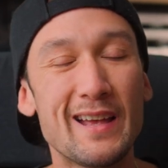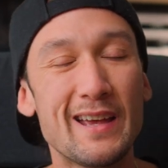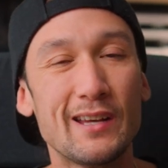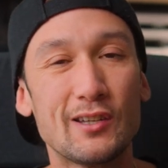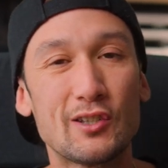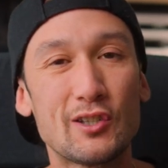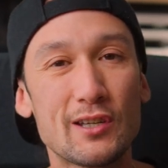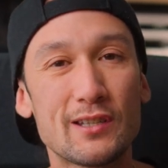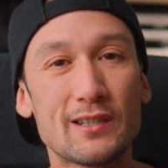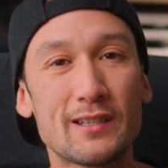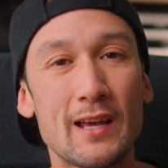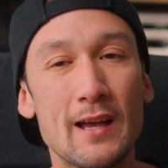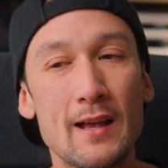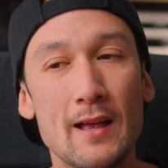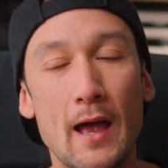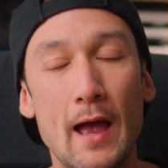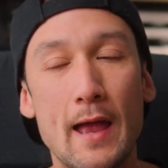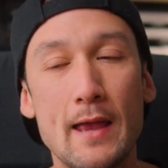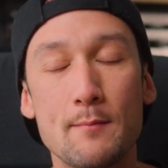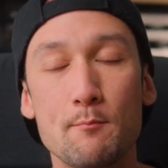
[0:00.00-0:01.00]
it's just
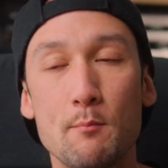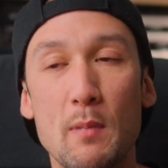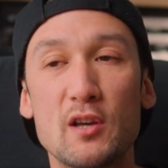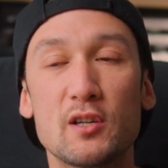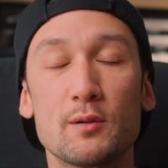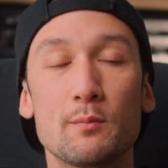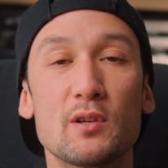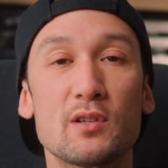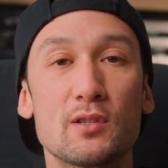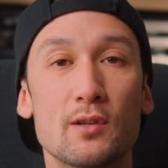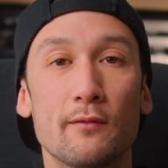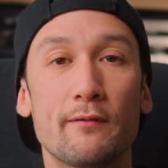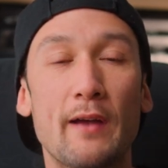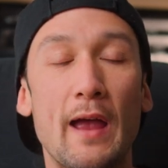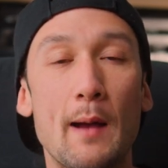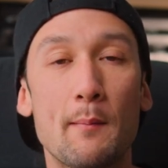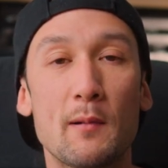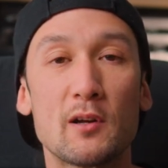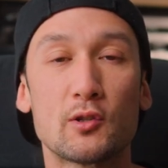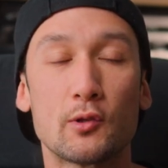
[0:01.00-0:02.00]
a measurement of
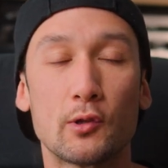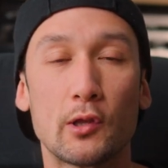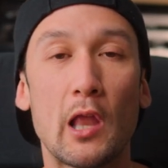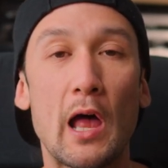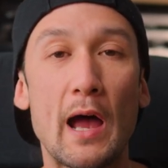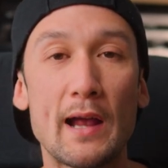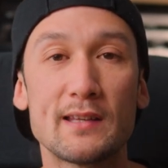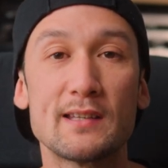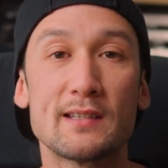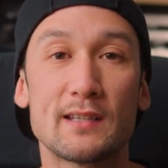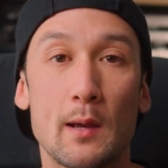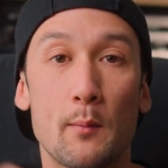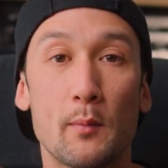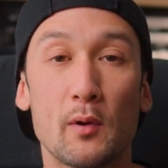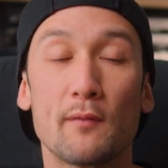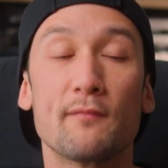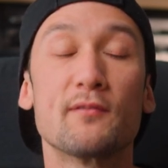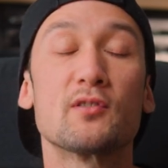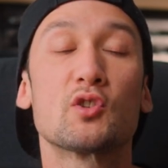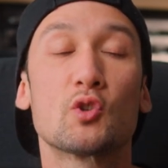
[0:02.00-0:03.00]
how much light is coming
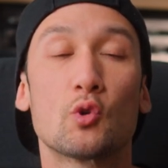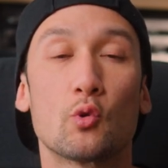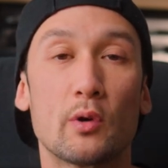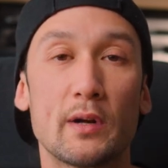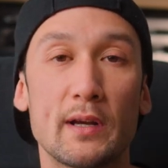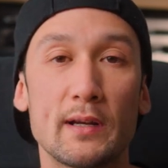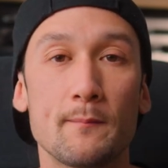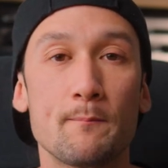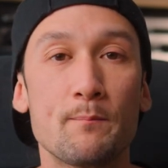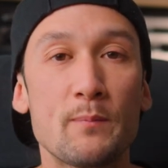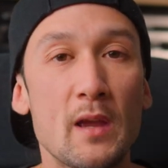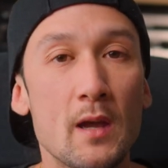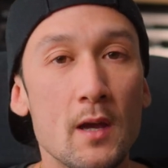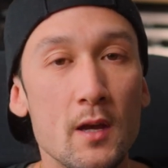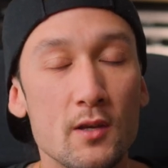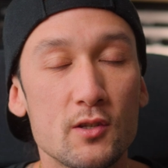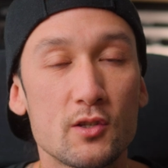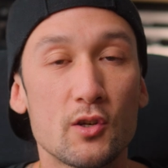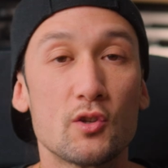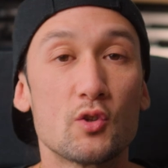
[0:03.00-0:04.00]
off a screen.
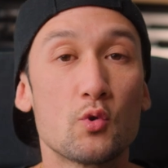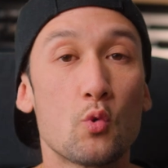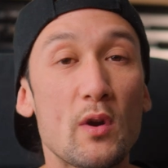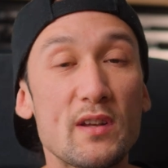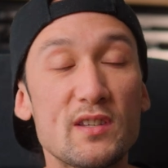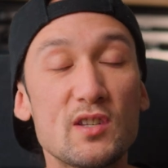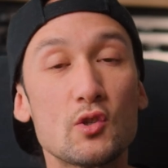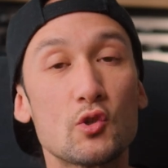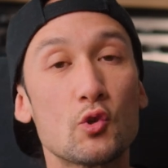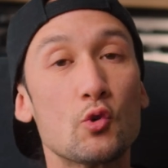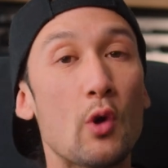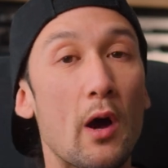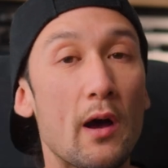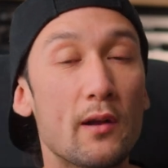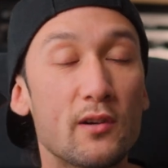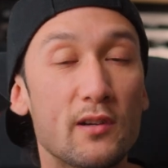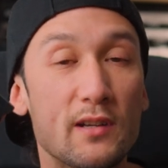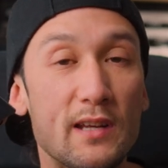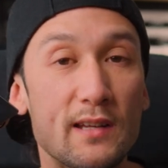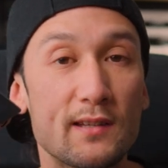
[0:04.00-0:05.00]
So
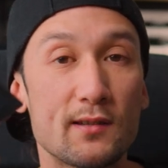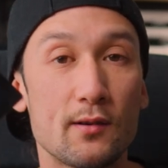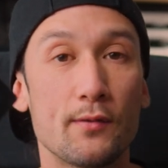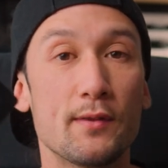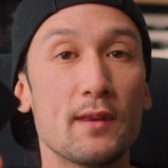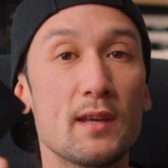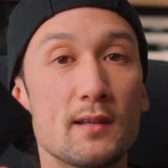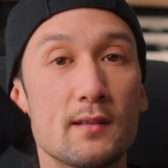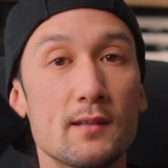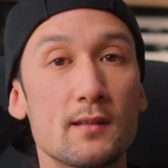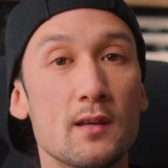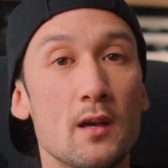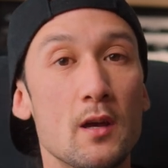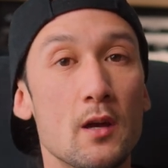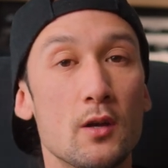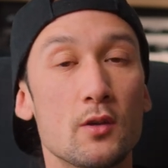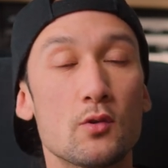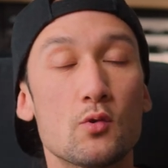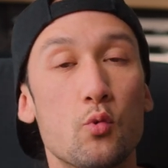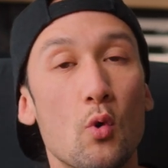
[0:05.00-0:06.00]
2200 nits on this,
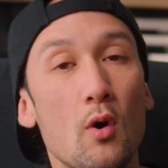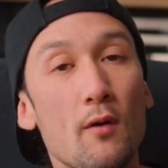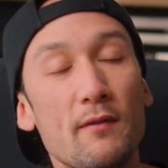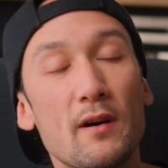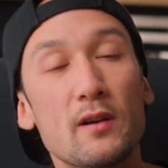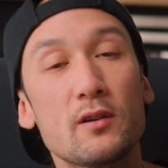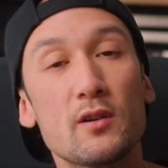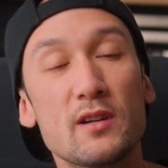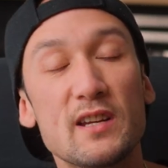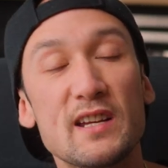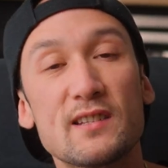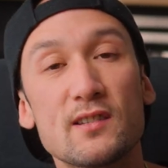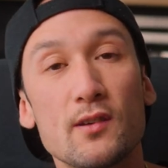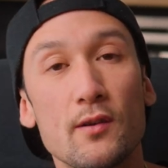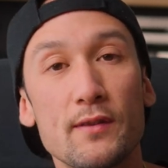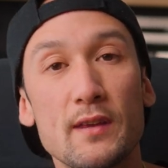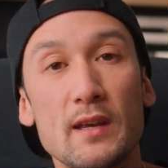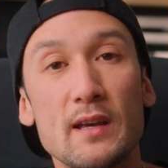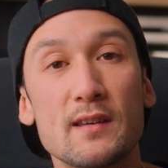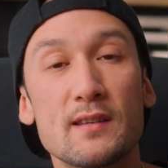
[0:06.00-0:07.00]
1200 nits
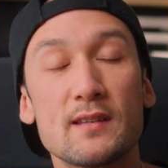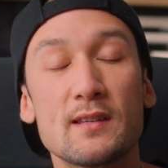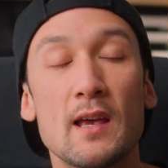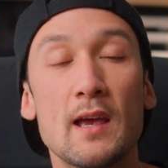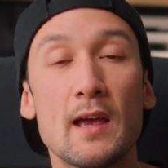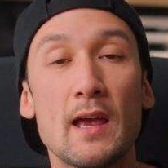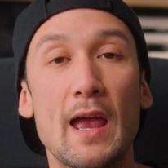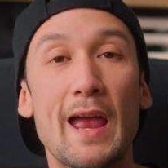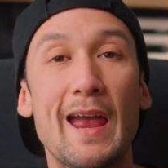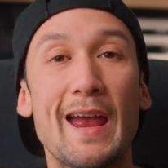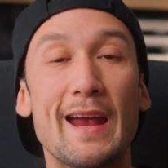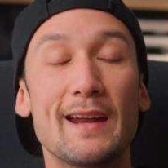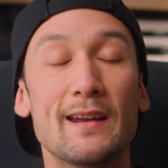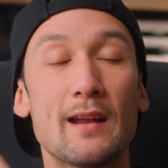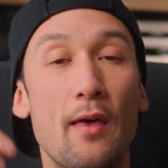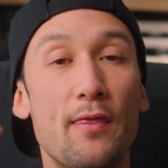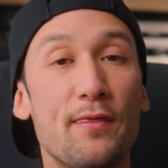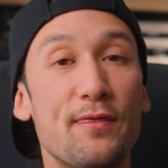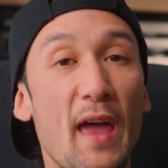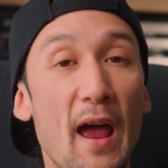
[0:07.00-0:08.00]
on this, and
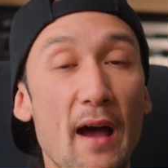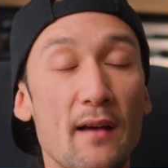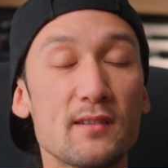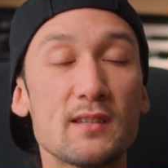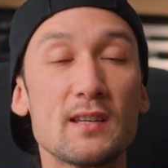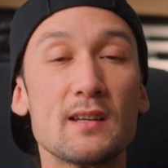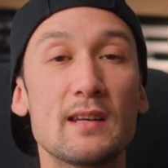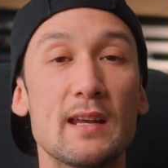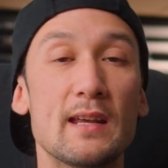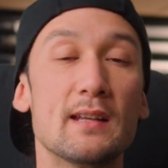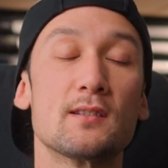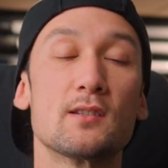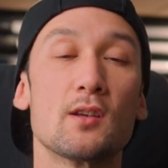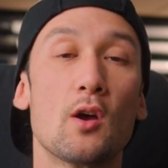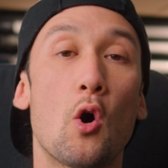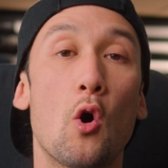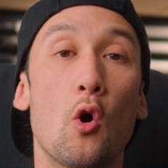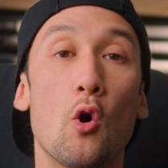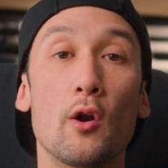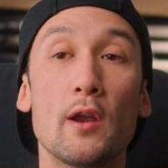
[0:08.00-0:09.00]
1000 nits
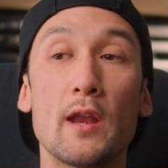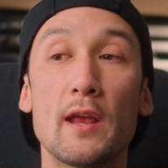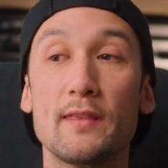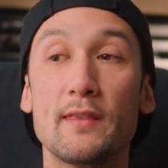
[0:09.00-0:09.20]
on